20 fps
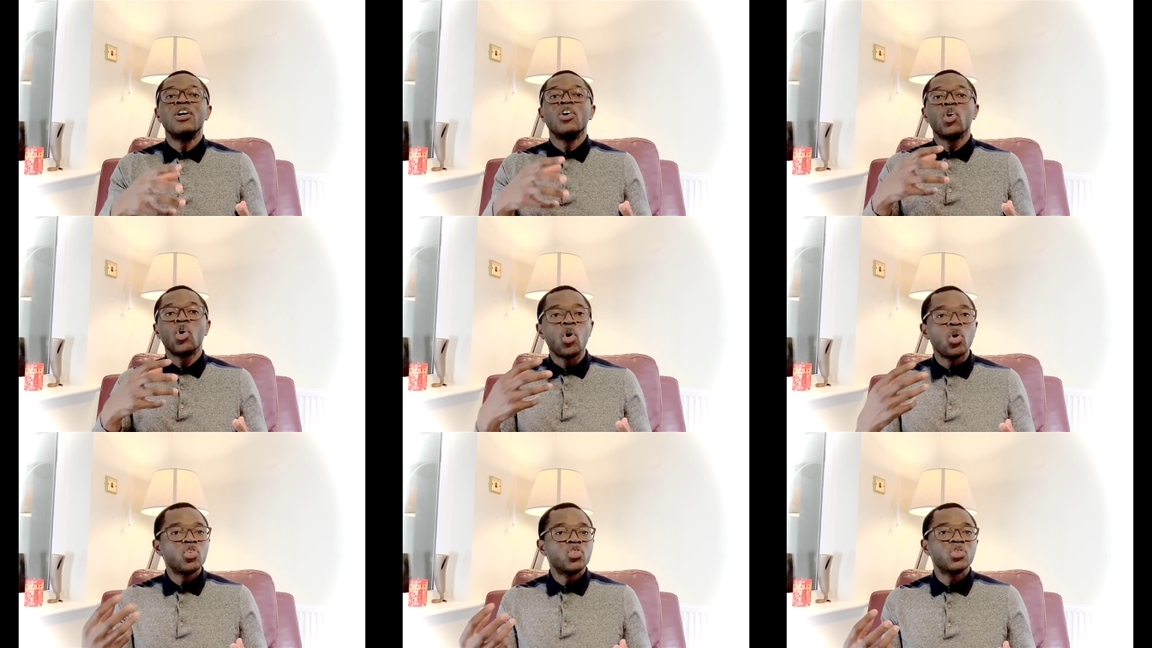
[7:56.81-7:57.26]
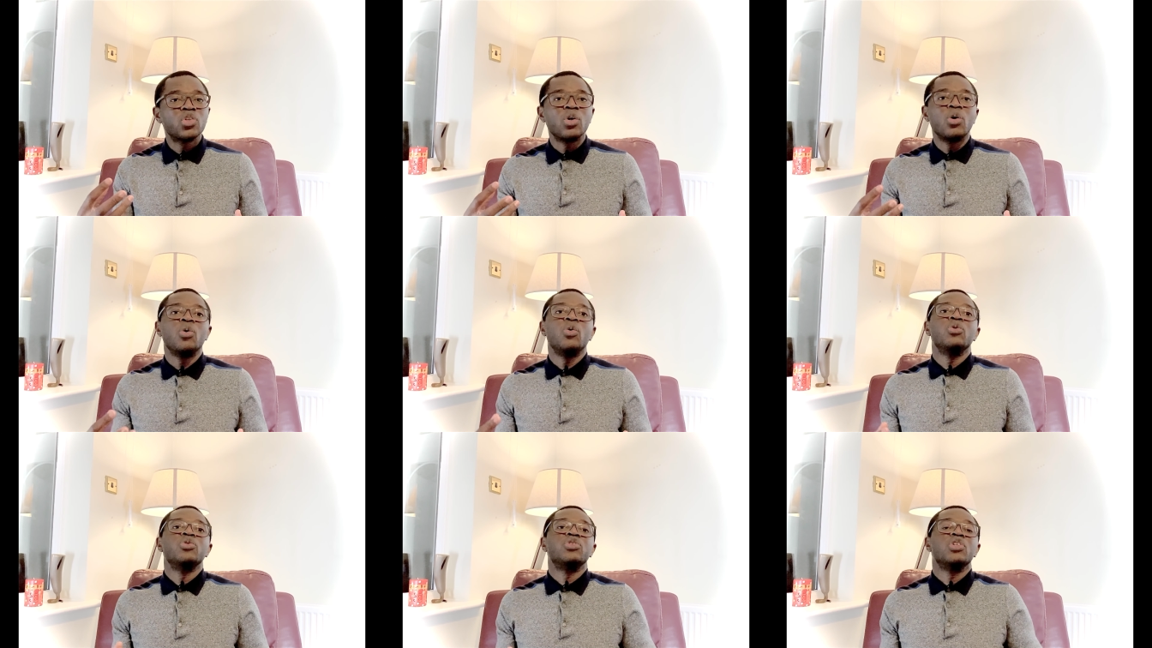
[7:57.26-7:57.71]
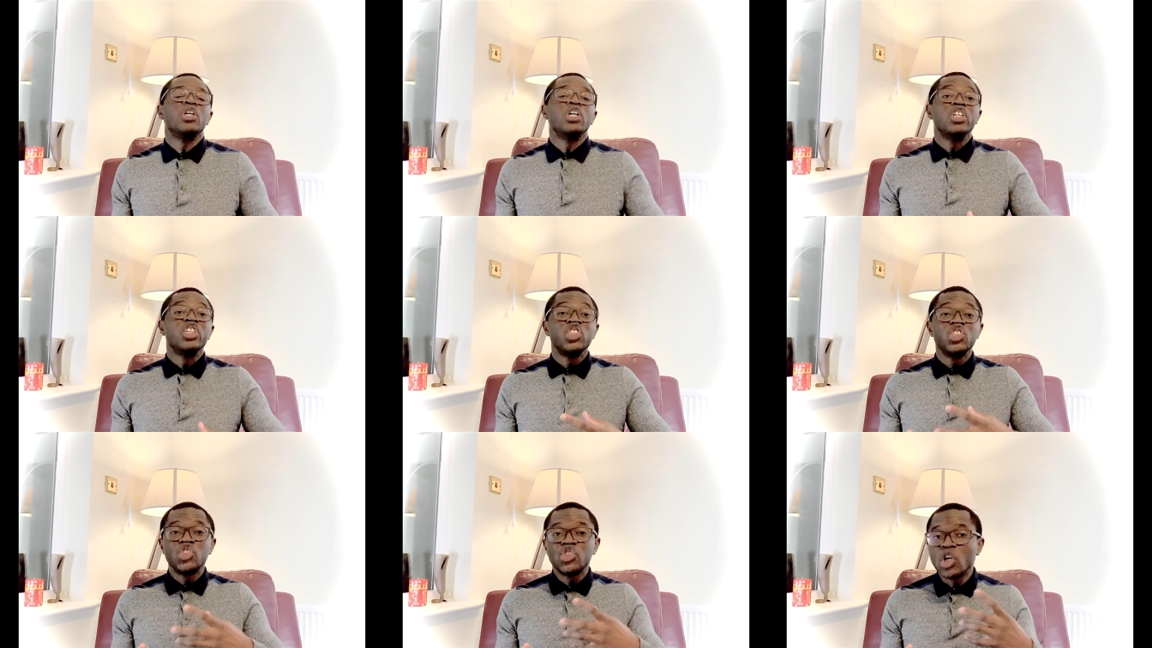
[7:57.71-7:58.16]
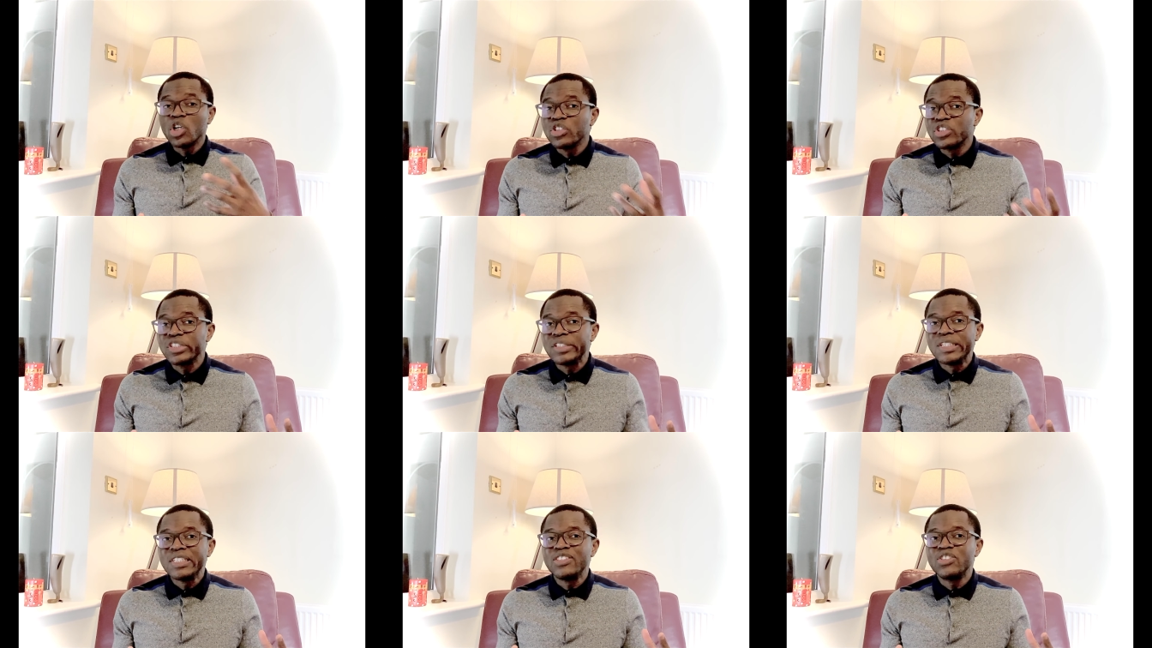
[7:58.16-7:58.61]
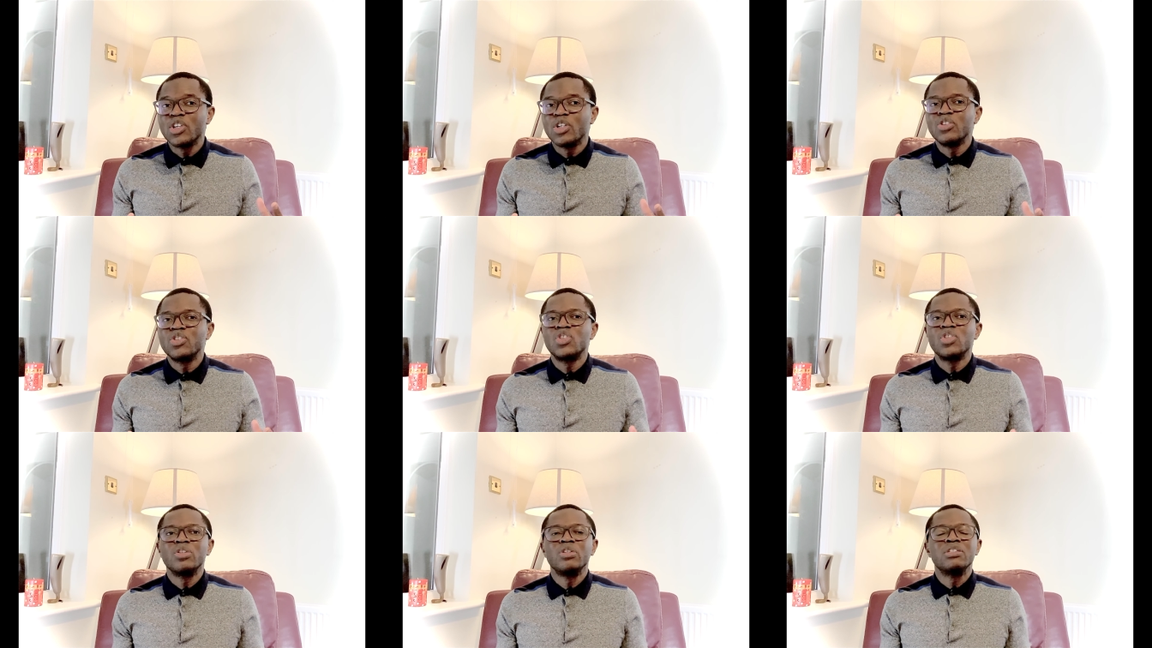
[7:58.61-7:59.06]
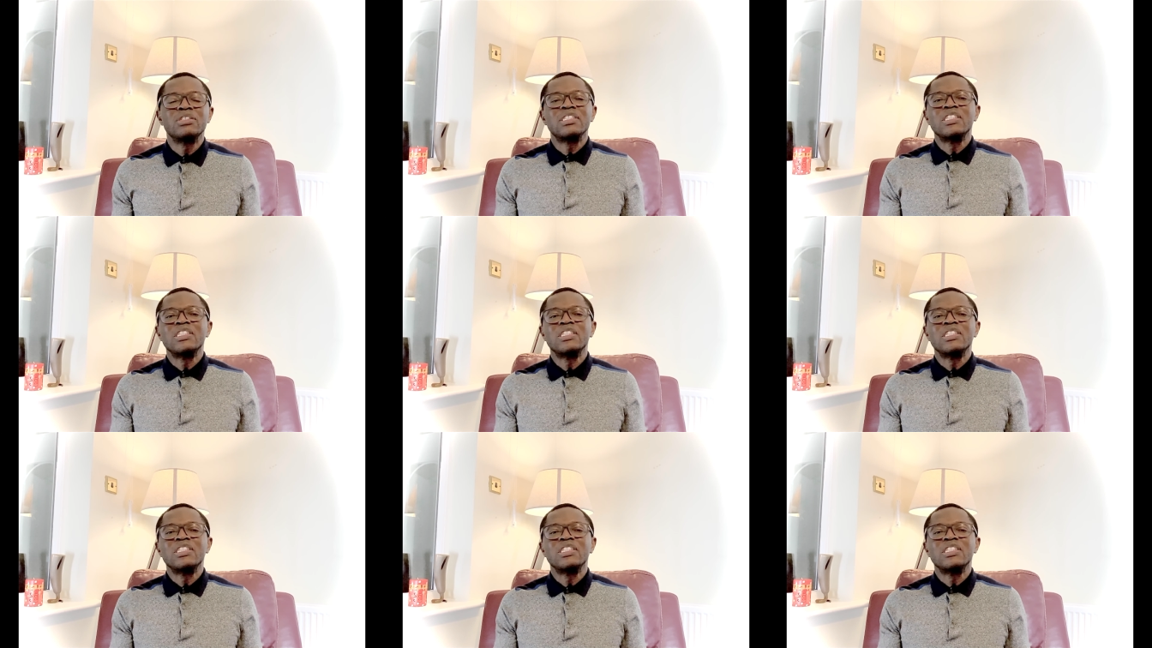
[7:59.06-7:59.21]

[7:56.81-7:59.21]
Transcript: Costco's, Johnson & Johnson's,